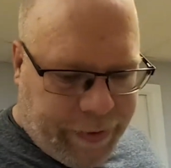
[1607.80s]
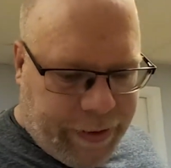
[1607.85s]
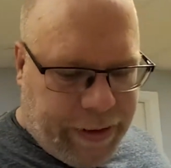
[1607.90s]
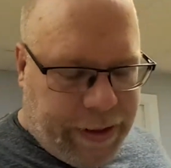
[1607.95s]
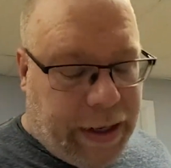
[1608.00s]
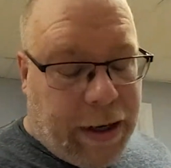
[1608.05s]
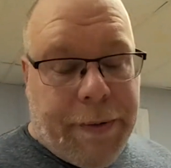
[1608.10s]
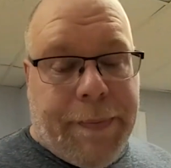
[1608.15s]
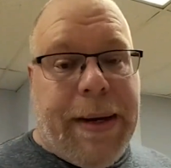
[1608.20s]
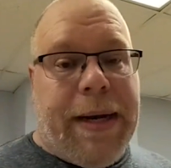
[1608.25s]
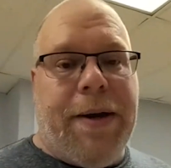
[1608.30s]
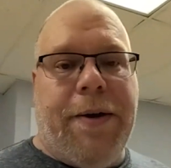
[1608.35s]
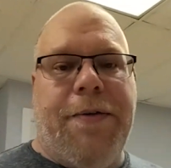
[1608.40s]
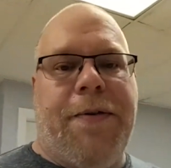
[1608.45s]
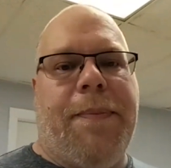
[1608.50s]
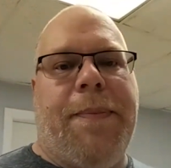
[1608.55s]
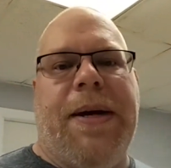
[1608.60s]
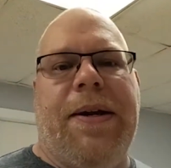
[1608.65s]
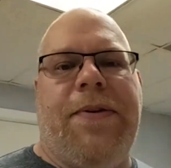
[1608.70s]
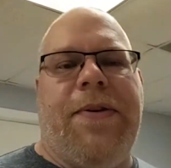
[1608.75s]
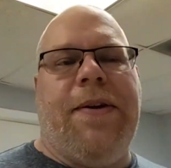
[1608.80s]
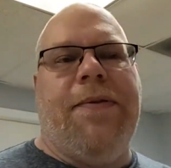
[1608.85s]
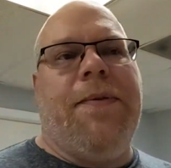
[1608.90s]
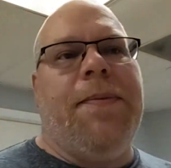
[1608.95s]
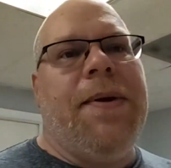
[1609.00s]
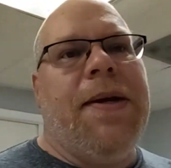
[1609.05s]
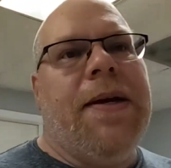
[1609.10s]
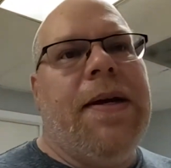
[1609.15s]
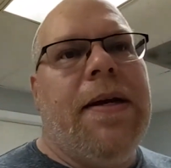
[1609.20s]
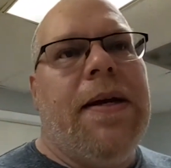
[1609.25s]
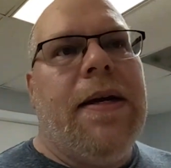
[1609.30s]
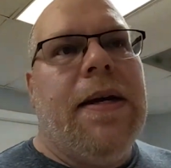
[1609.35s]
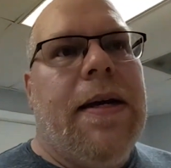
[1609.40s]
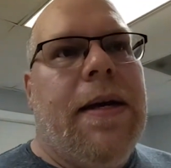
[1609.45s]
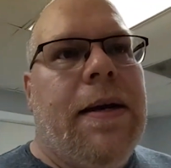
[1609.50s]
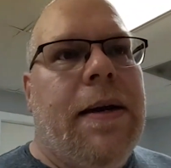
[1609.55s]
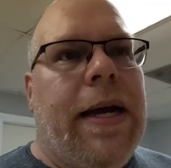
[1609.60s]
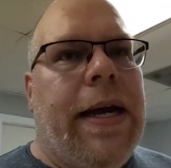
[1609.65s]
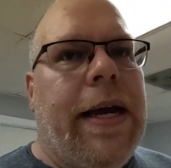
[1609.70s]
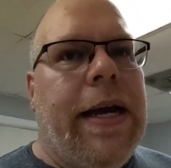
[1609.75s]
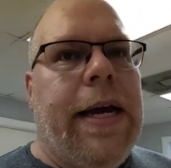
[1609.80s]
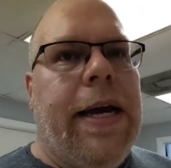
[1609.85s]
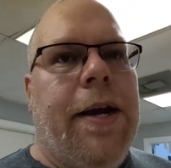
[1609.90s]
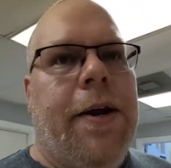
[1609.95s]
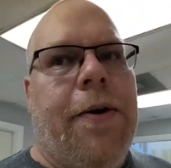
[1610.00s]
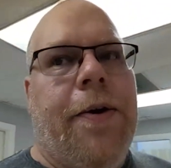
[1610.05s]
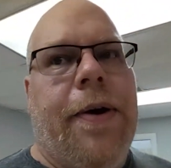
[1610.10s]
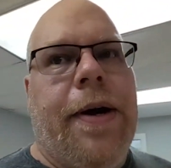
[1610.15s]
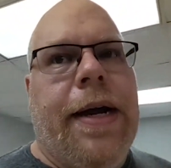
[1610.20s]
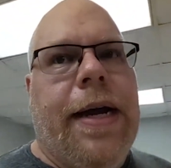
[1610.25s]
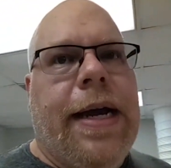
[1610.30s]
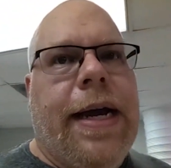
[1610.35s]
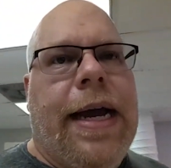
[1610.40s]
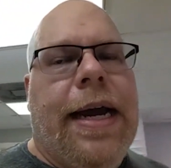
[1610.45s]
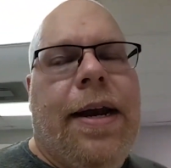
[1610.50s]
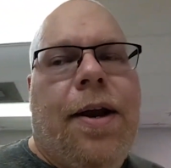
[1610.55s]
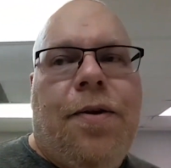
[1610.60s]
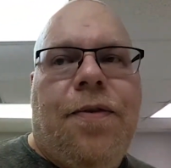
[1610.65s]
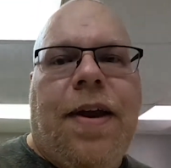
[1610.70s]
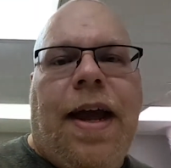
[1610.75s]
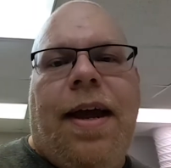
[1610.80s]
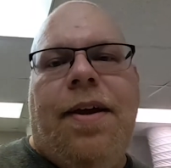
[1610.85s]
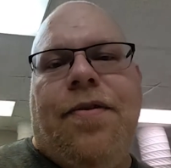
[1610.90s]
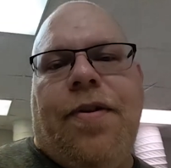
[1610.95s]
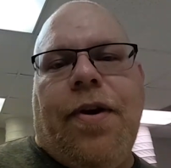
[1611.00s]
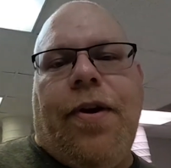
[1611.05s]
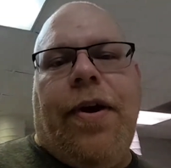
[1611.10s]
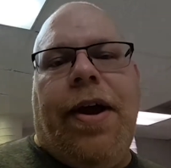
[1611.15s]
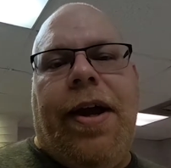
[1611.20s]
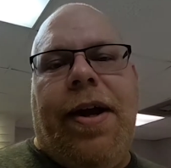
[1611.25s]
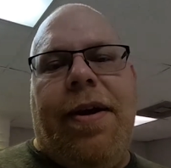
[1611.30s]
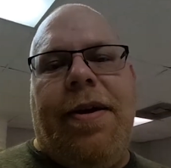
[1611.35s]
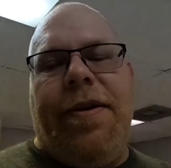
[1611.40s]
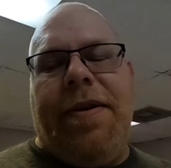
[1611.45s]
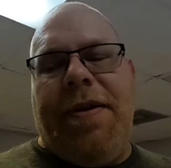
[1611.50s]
now, man, there's a bunch of them, you know, and those guys are great.